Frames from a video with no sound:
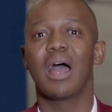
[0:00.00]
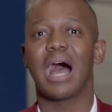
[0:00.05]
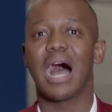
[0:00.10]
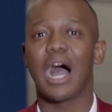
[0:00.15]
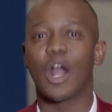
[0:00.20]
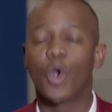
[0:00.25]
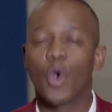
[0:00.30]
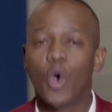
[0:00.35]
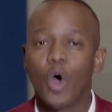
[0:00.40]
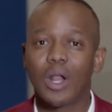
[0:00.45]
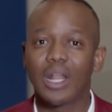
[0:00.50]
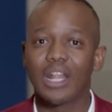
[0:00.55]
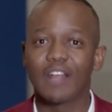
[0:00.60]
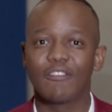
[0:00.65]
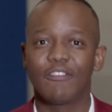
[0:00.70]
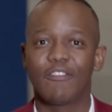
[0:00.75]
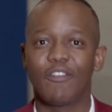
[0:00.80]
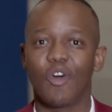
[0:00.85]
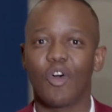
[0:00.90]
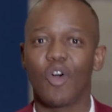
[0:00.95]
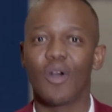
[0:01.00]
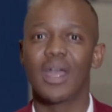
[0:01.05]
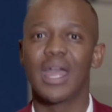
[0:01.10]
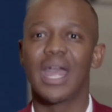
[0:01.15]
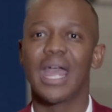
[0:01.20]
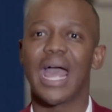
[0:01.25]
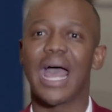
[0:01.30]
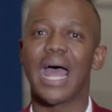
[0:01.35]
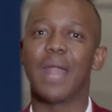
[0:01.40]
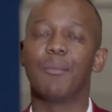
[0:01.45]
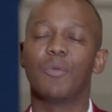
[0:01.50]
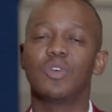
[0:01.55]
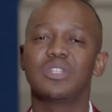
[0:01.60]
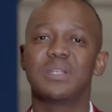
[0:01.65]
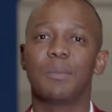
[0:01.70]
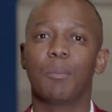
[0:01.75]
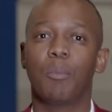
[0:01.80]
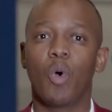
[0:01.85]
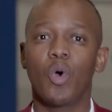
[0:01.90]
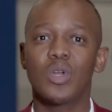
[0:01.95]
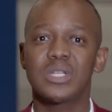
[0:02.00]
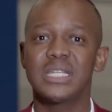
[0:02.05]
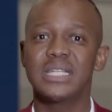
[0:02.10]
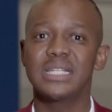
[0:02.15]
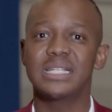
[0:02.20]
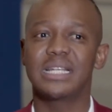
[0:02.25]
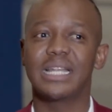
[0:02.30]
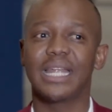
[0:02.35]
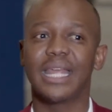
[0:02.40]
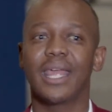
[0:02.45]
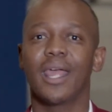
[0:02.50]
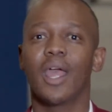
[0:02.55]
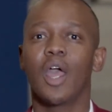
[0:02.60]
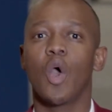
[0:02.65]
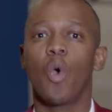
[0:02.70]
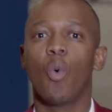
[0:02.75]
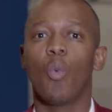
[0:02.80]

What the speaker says: are calling for, and most importantly,